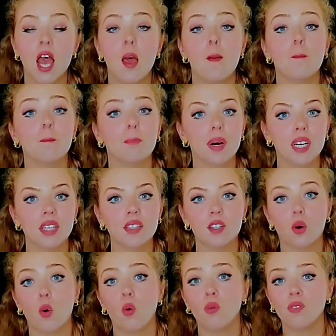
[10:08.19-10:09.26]
But
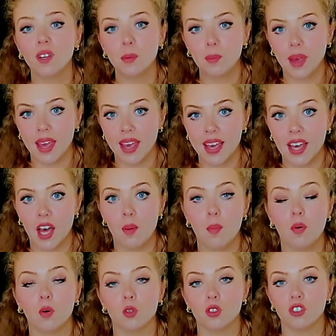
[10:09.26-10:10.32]
over makeup
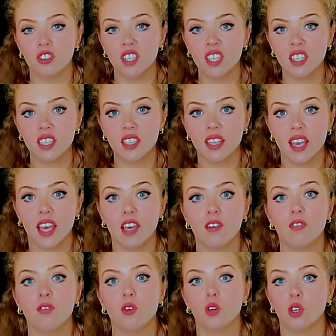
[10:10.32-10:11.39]
or during the day
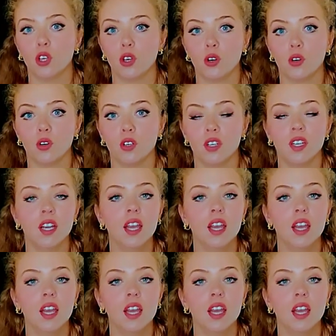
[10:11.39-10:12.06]
for your